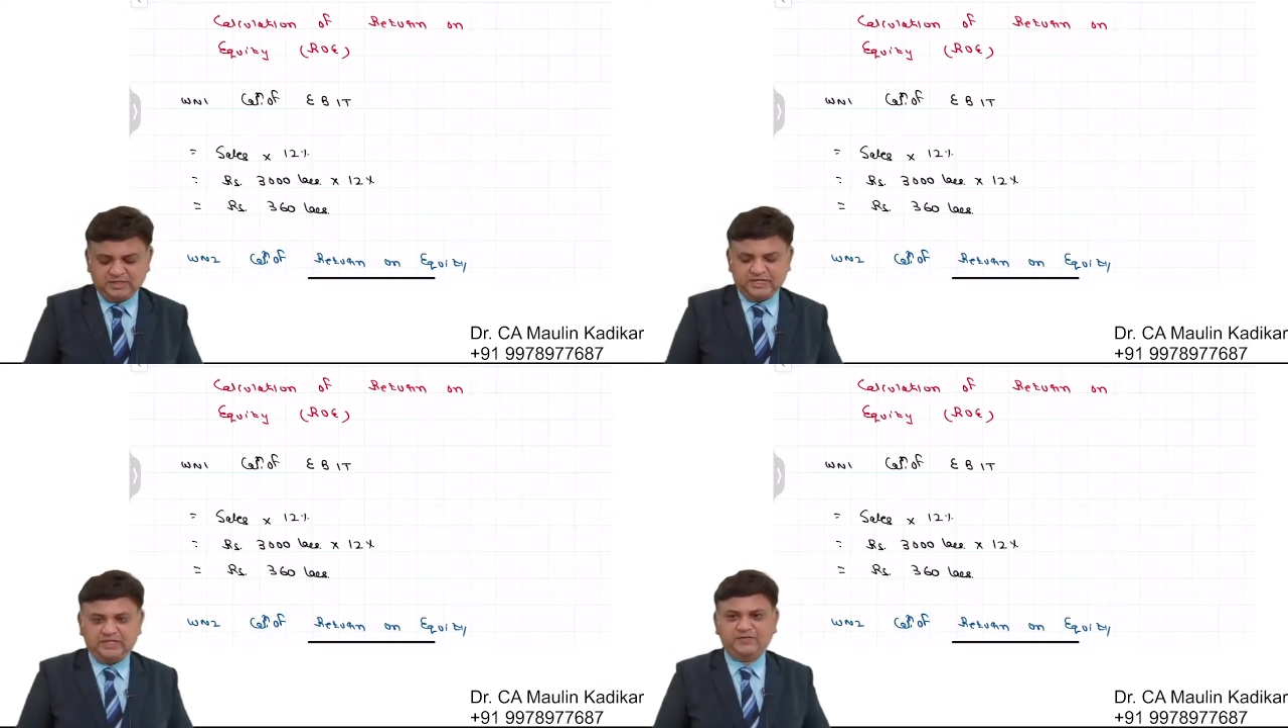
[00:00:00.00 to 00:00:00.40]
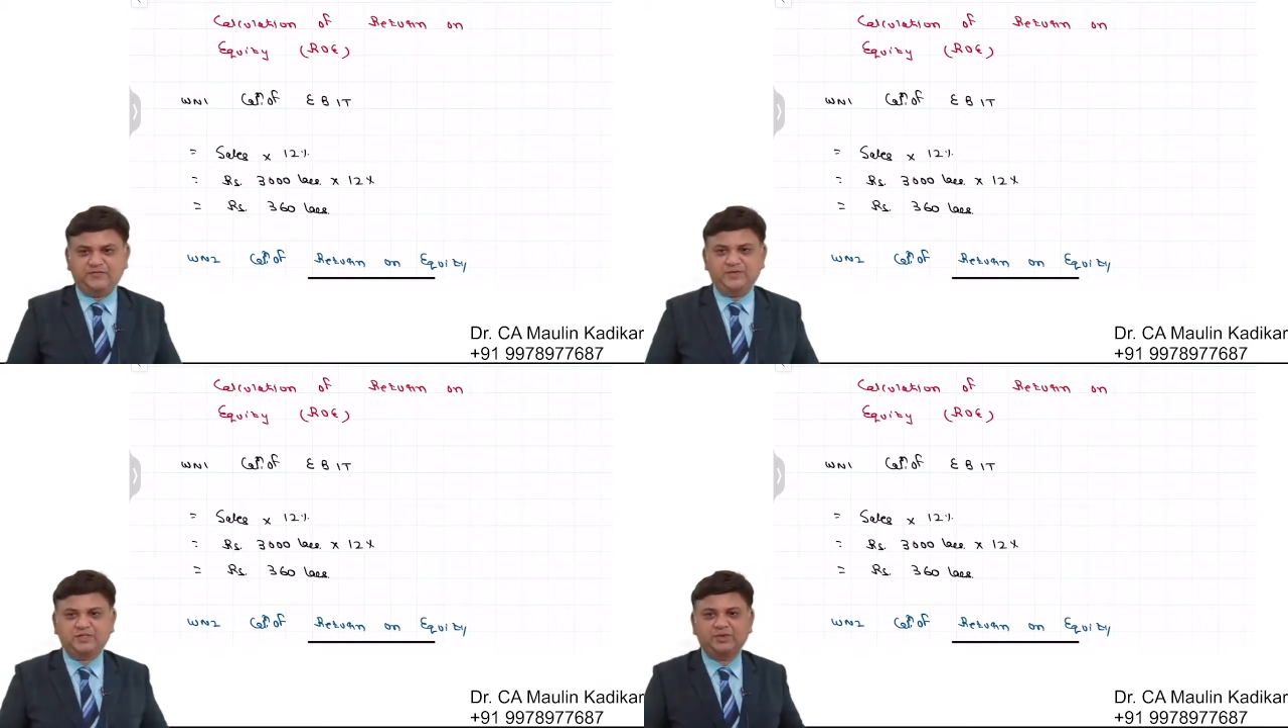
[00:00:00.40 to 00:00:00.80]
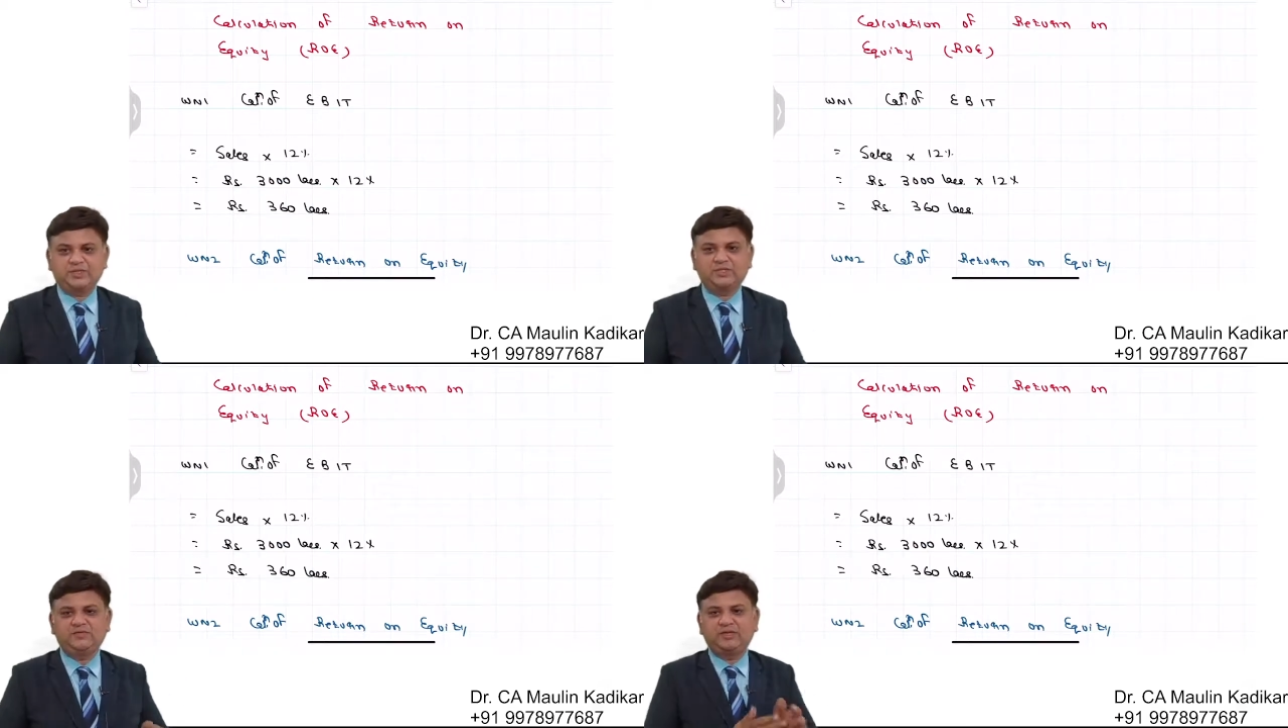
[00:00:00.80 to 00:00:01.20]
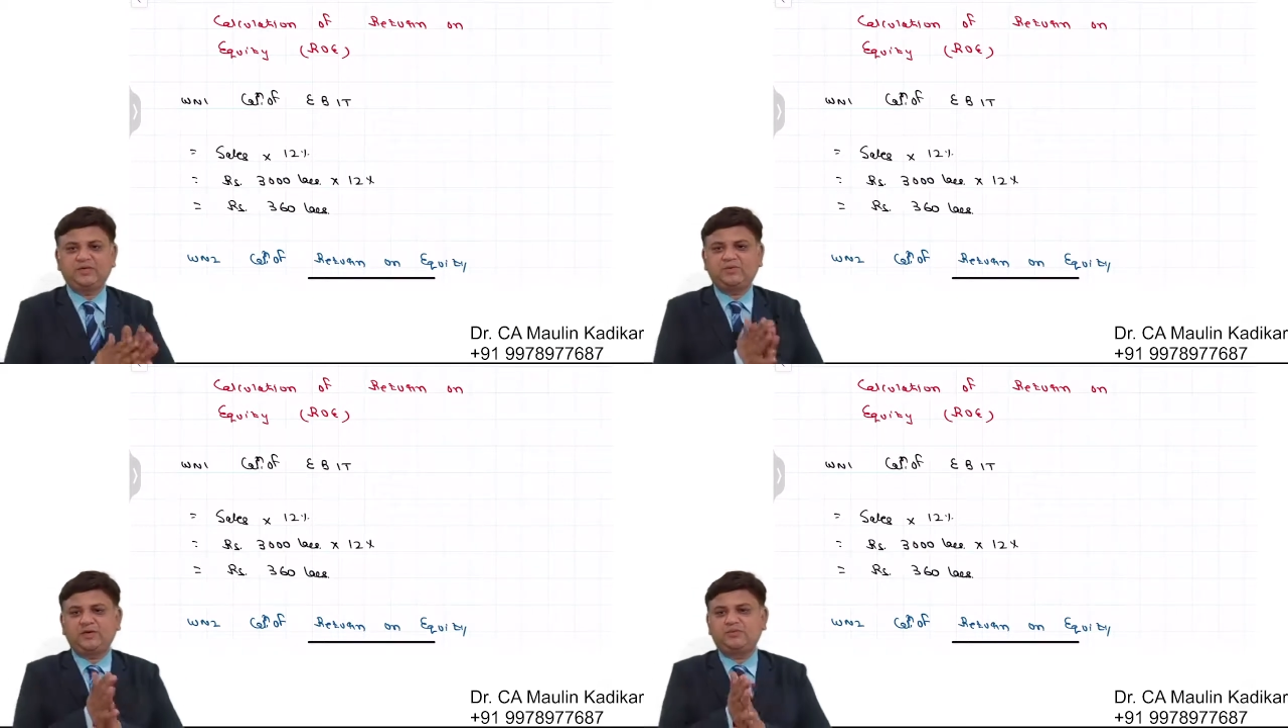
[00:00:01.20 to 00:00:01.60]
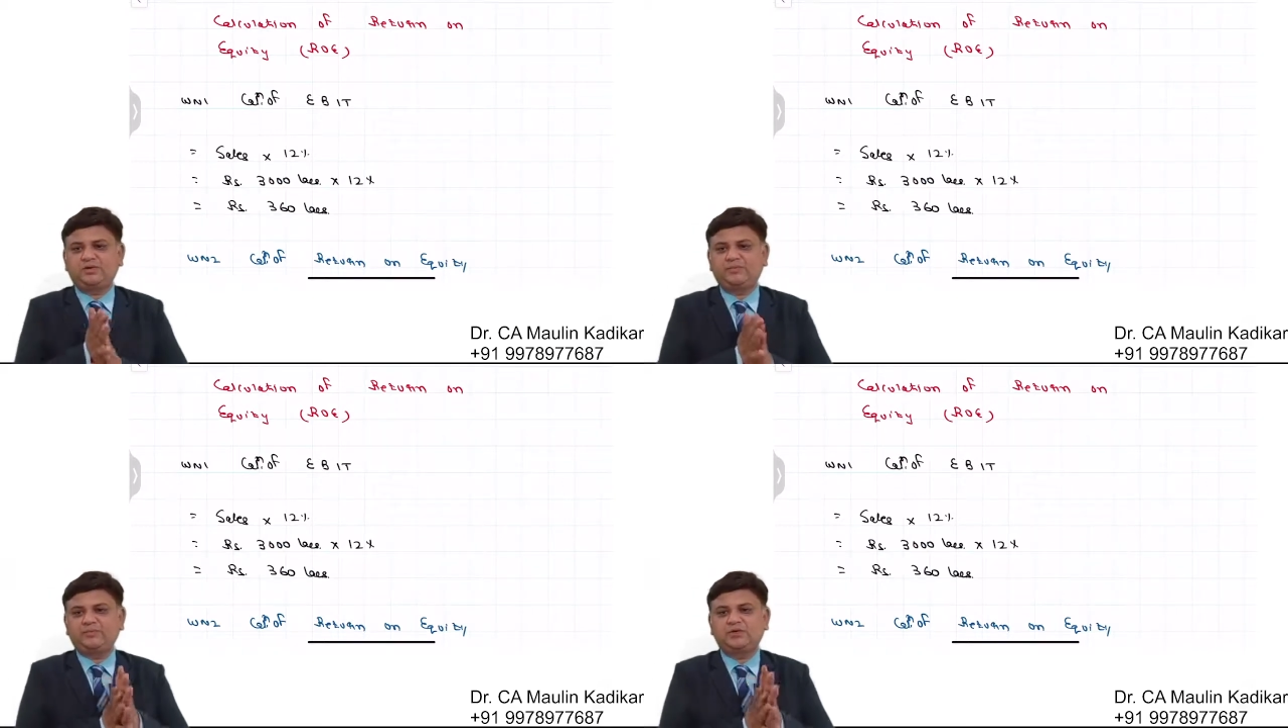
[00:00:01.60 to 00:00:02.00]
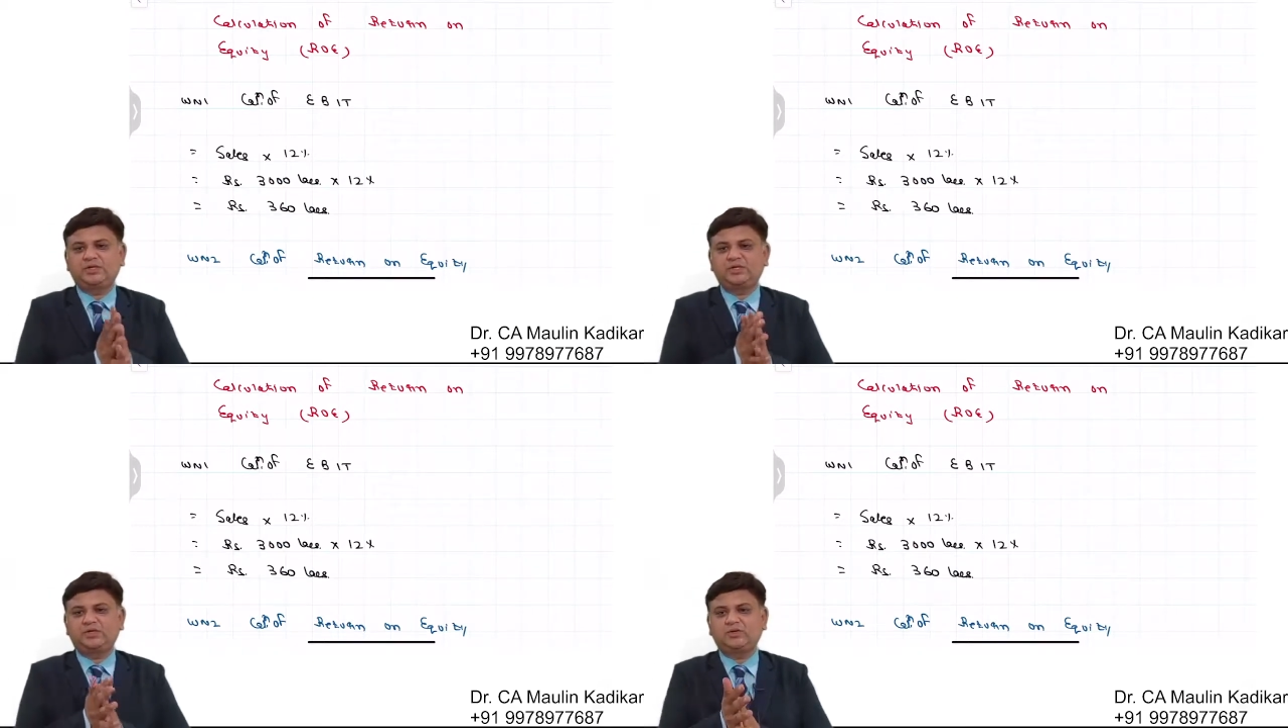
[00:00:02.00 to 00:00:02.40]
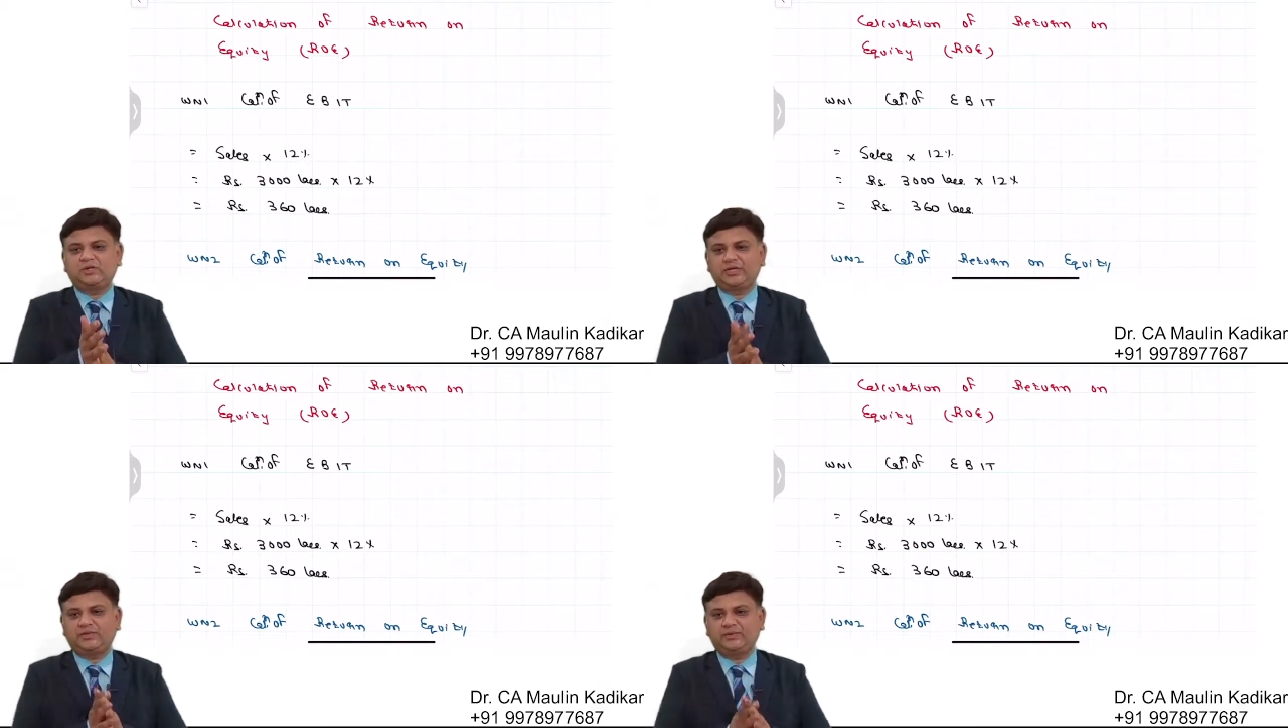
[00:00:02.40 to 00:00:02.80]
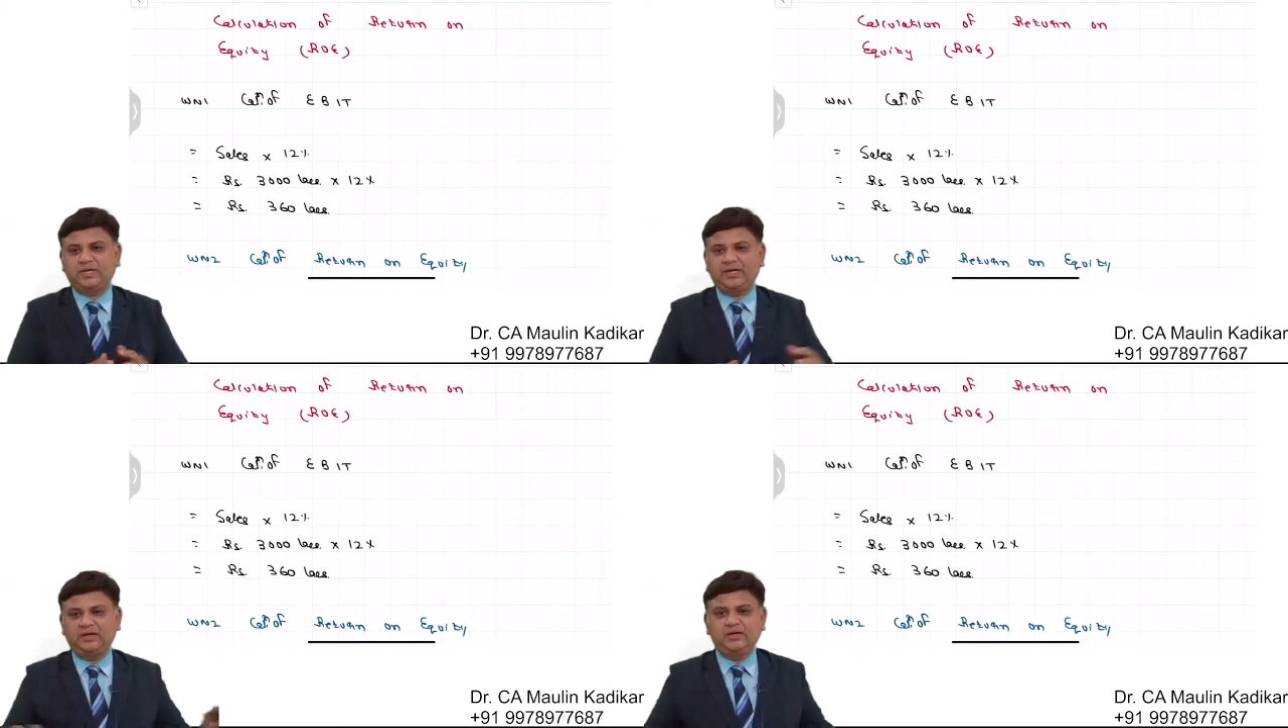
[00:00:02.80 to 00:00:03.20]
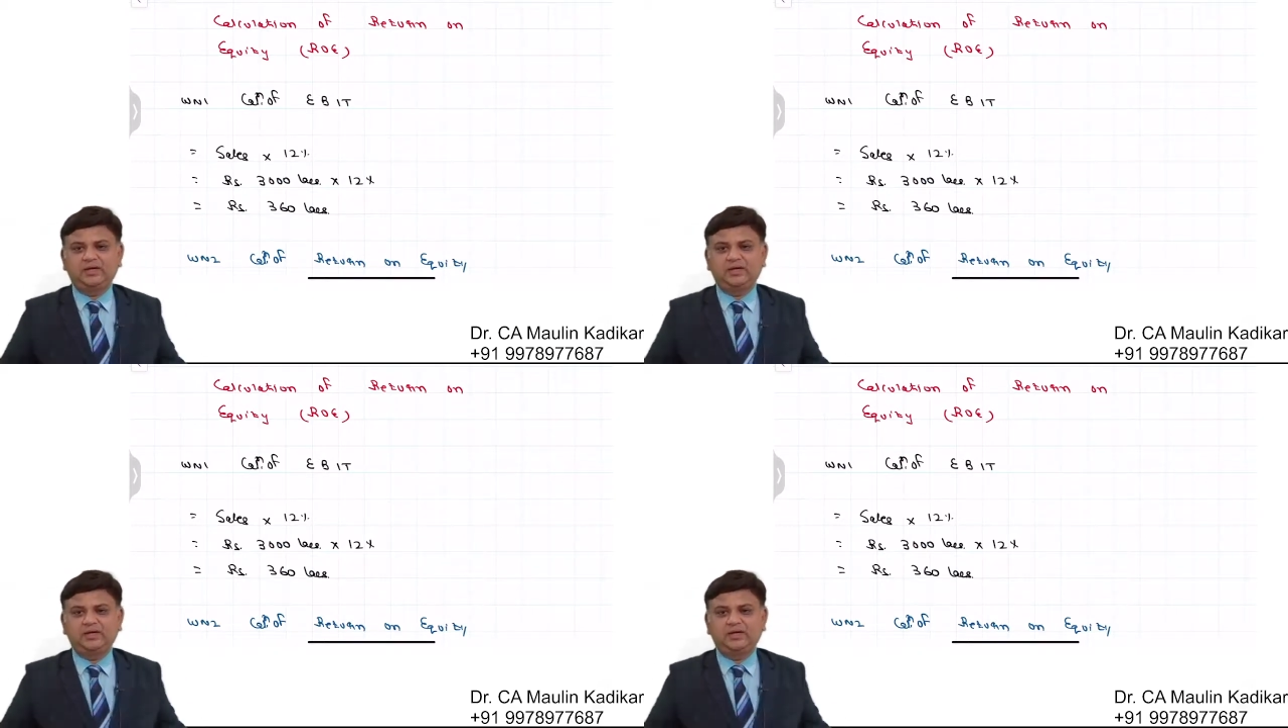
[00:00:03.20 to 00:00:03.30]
in the first question we are required to compute the return on equity,